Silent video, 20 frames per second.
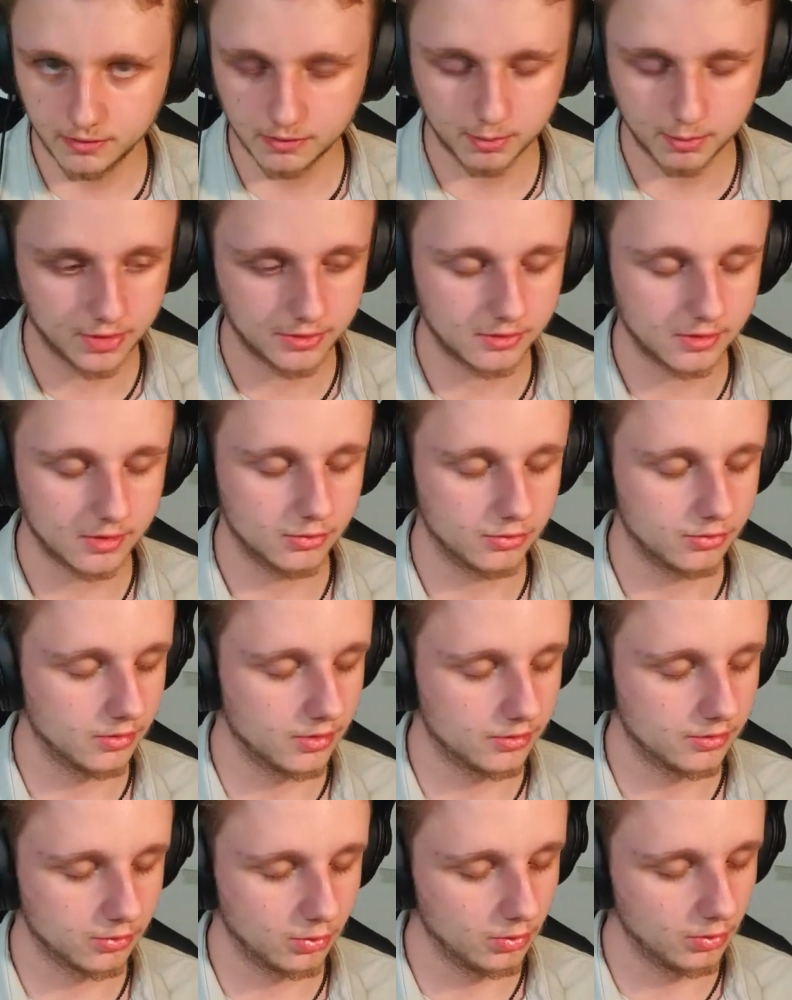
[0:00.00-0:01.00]
but
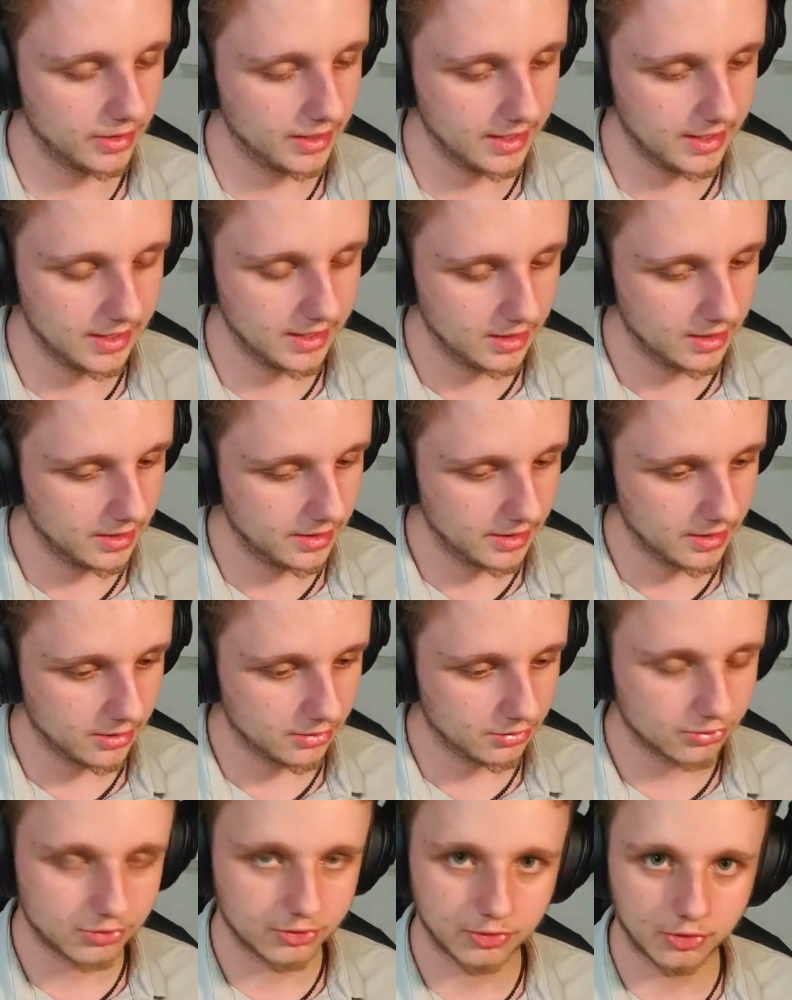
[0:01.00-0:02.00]
it's only
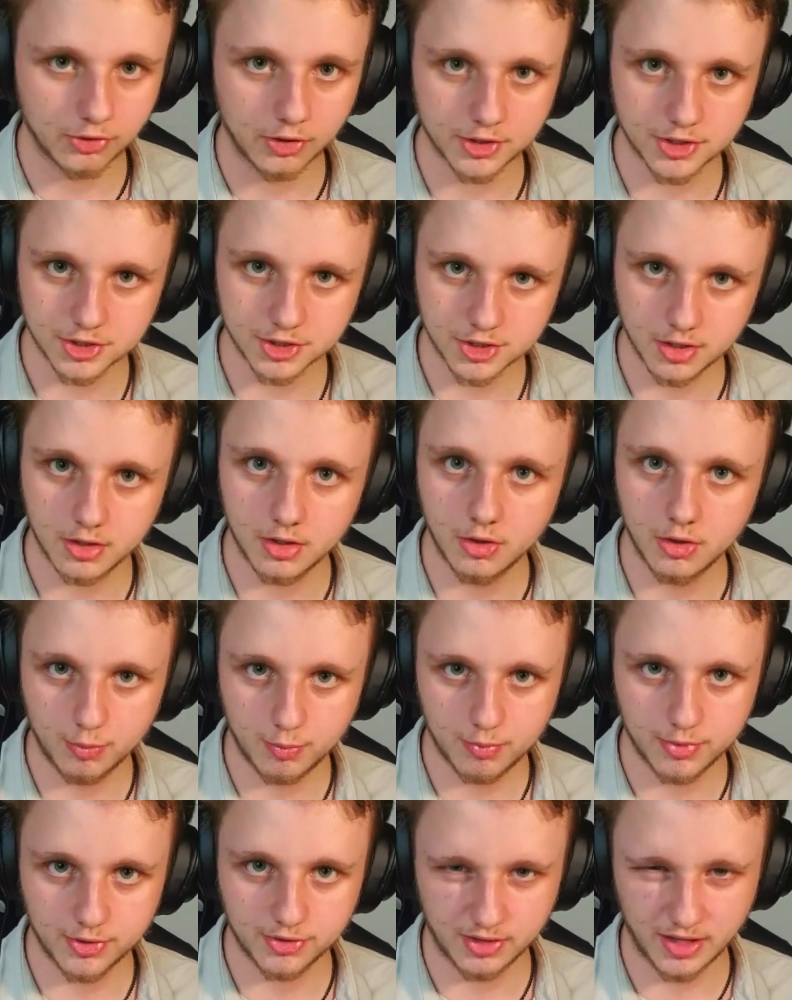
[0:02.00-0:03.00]
such a low
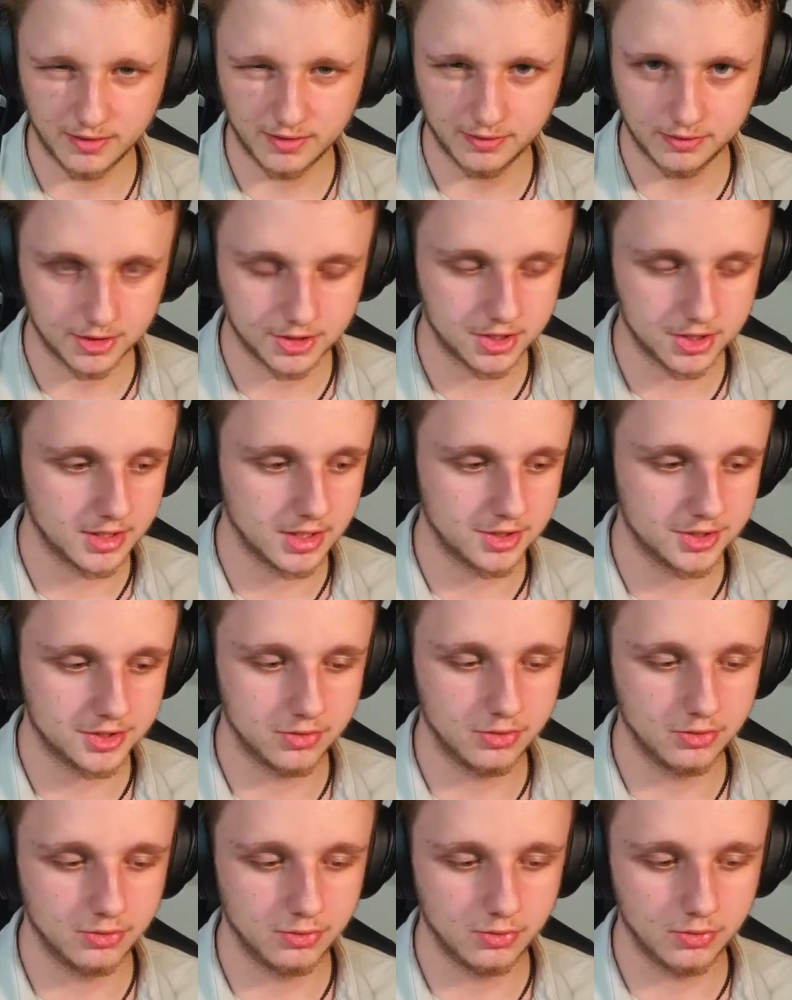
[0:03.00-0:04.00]
percentage that
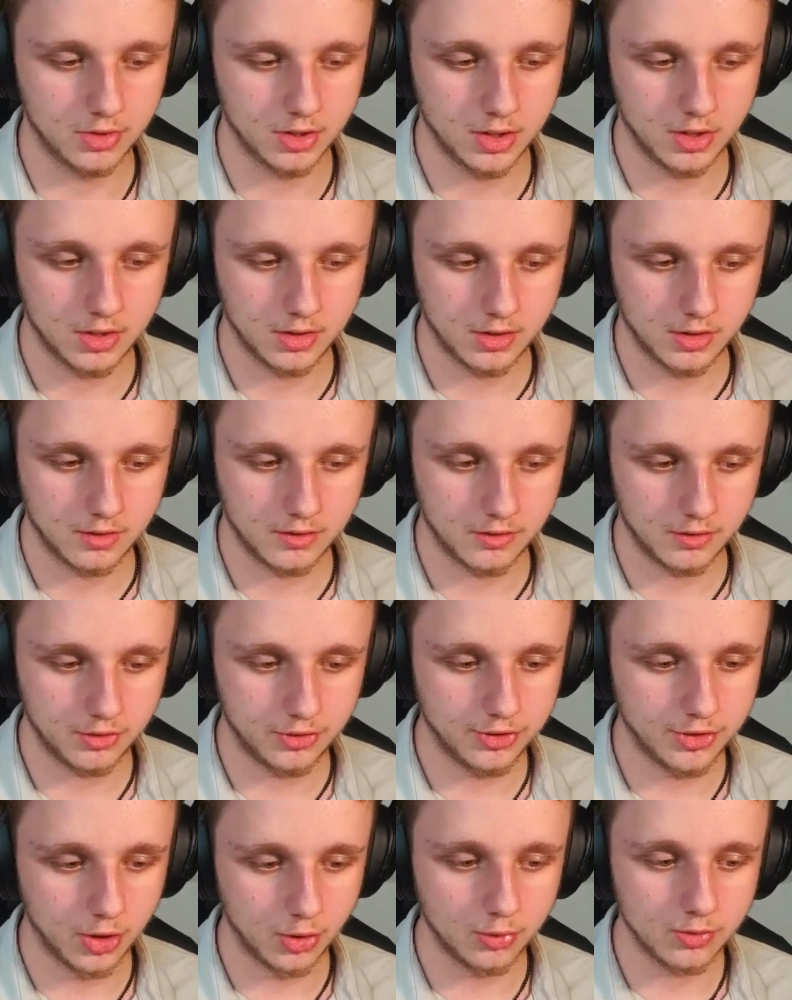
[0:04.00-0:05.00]
you
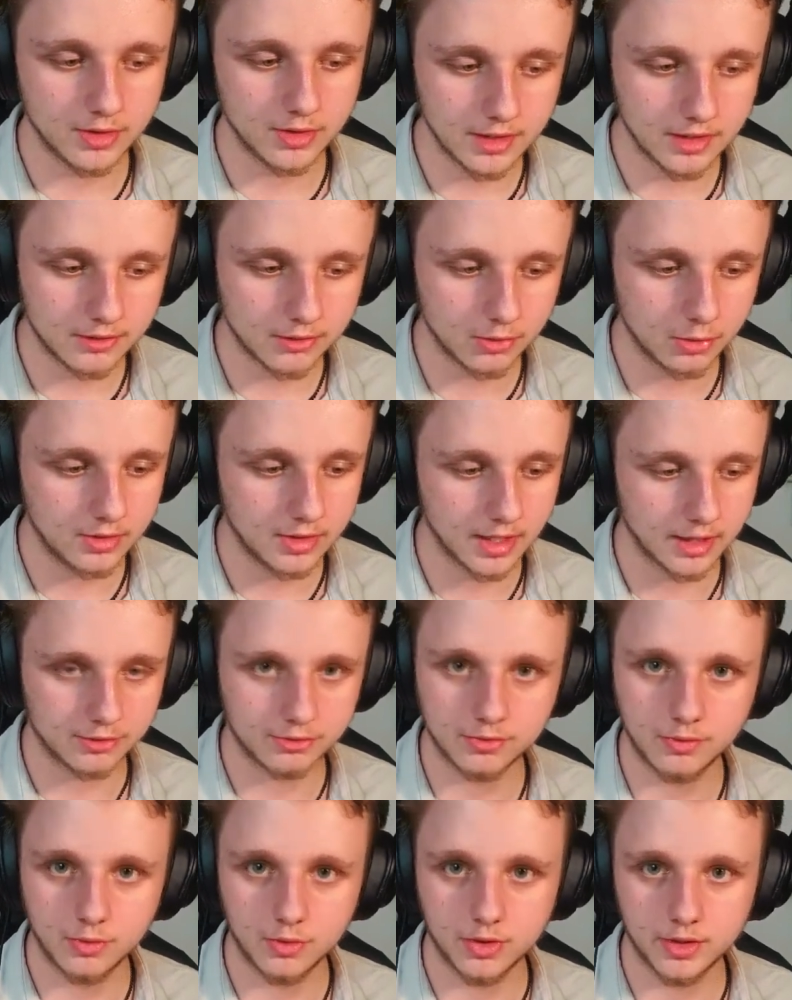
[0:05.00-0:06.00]
don't need to guess
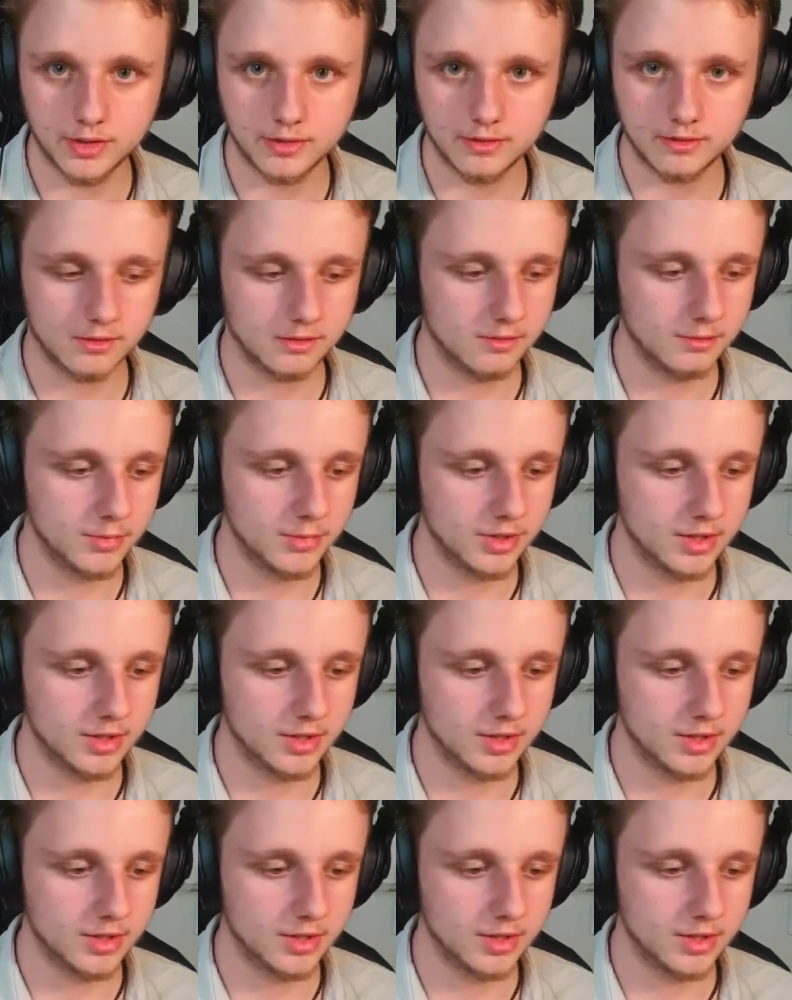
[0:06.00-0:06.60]
for it, but